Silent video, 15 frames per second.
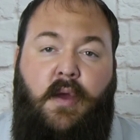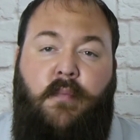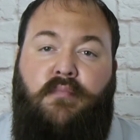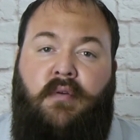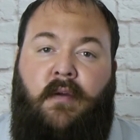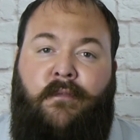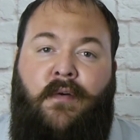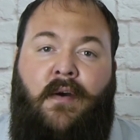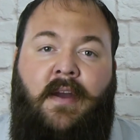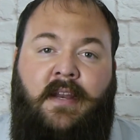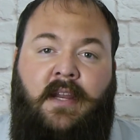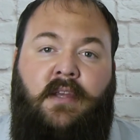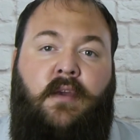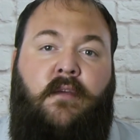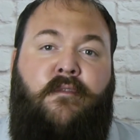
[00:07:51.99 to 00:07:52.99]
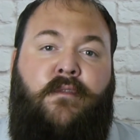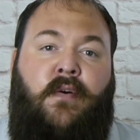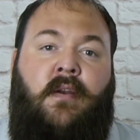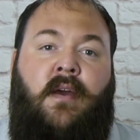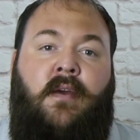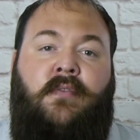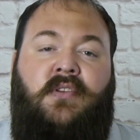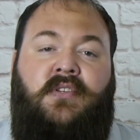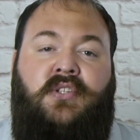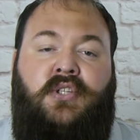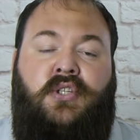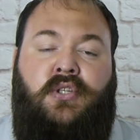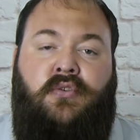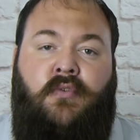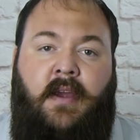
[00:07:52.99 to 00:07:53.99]
providing you follow the
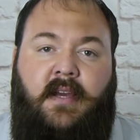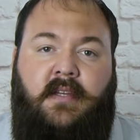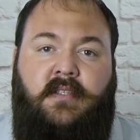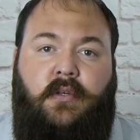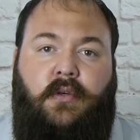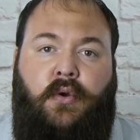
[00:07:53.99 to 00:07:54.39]
strict